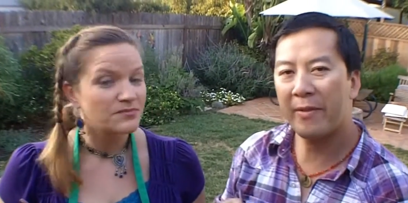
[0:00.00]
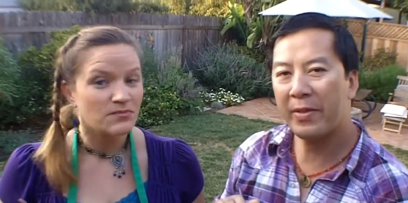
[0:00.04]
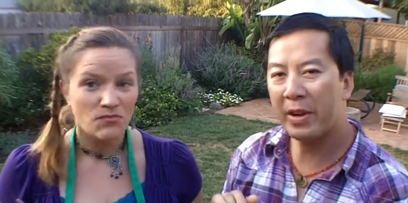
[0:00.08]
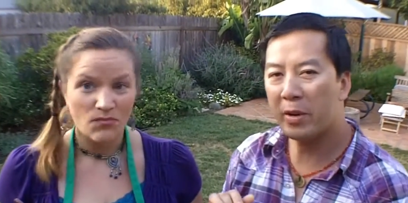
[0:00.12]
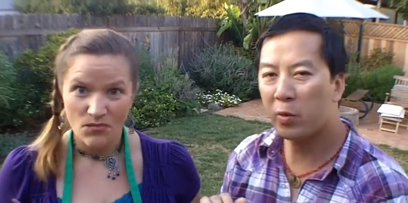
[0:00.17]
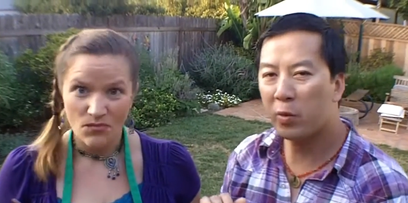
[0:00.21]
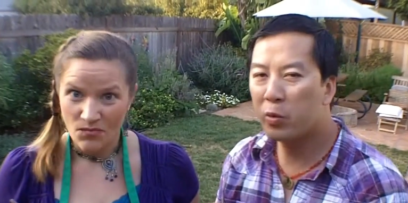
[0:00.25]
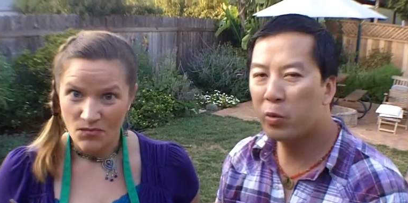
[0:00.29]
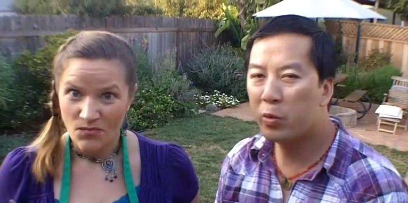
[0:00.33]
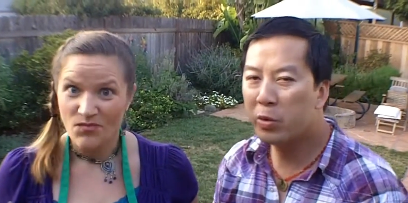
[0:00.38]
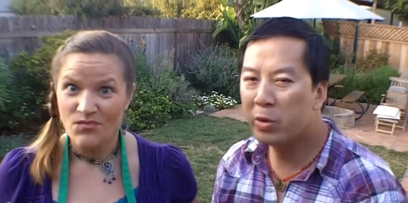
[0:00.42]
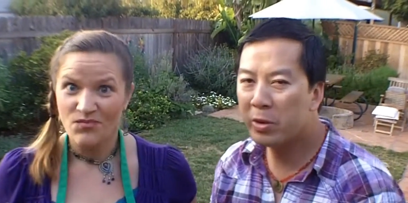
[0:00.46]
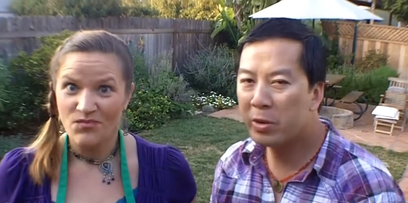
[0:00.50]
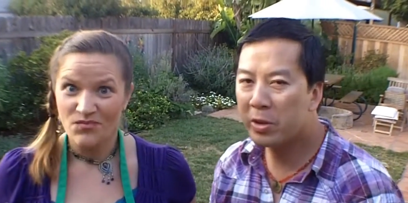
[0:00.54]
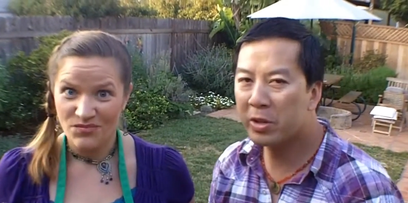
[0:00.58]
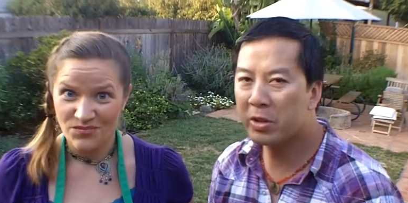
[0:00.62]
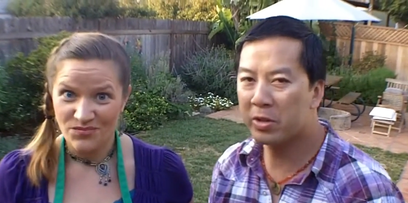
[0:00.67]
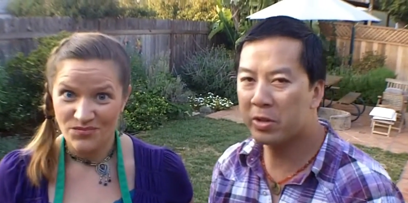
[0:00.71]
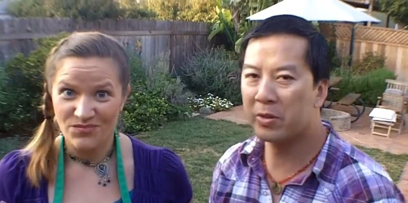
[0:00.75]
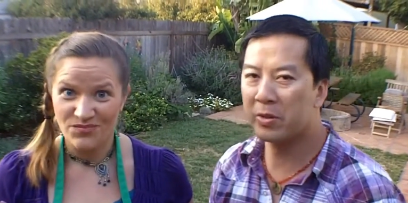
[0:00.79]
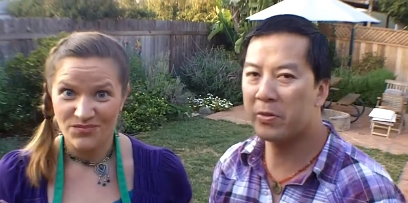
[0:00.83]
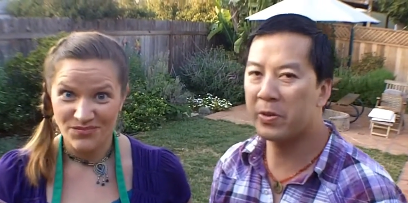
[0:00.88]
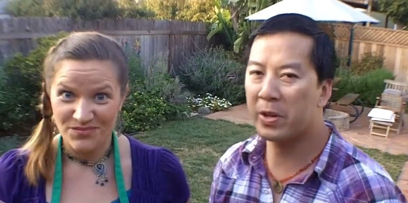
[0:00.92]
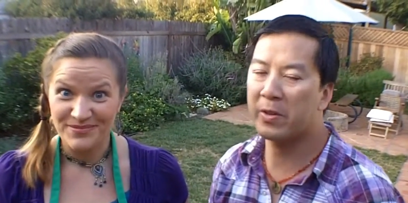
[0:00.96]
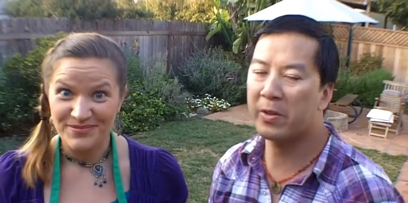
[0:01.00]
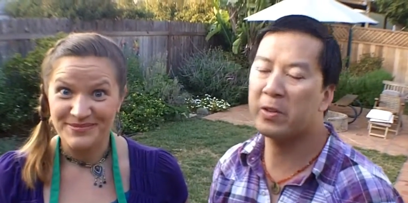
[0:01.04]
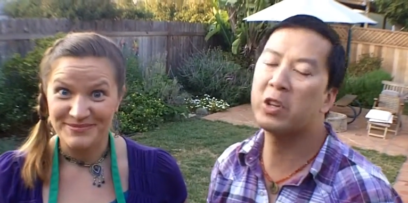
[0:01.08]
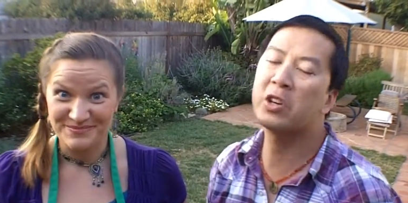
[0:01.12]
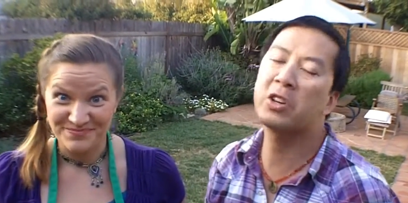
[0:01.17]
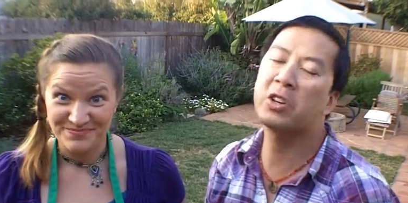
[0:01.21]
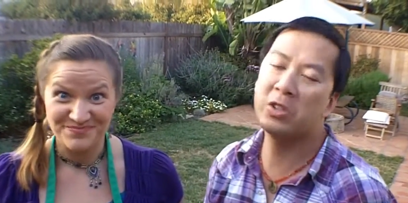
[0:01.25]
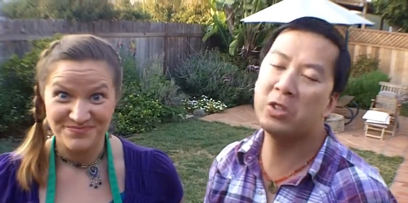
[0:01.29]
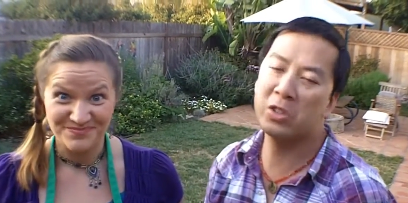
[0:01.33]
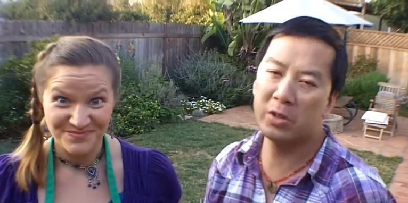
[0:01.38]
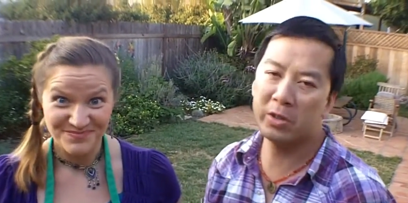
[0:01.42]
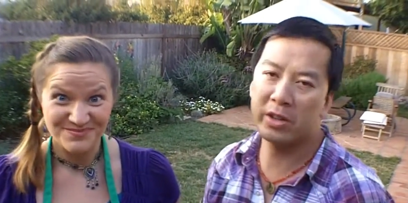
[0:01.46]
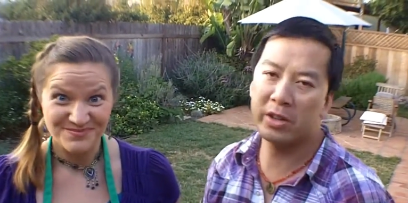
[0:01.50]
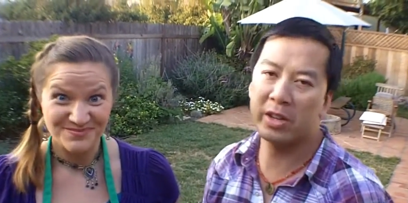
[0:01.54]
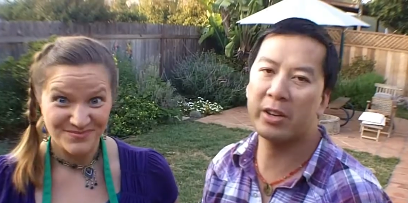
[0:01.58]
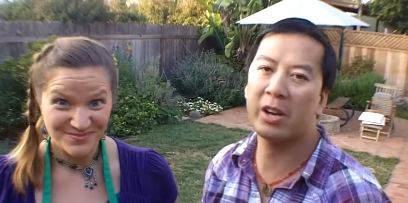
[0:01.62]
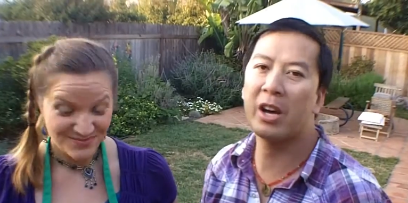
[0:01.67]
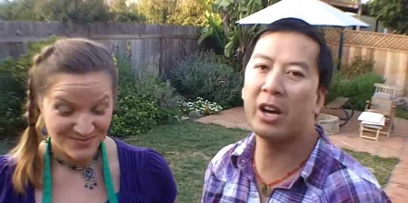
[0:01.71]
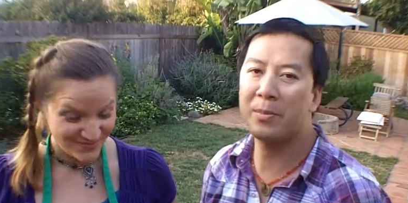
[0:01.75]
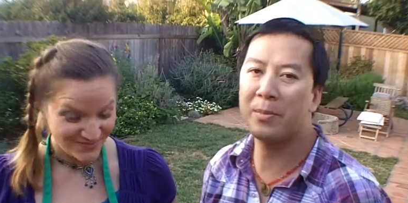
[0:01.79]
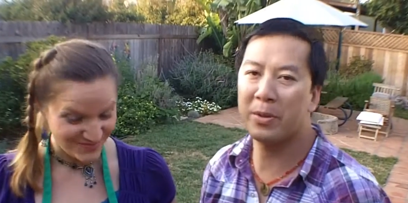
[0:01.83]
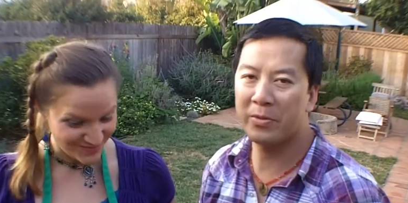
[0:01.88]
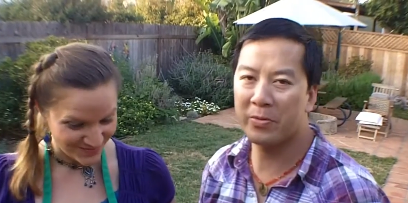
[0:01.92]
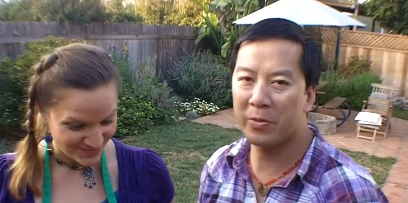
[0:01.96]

Speaker 1: have that really cooked flavor, you could do it the night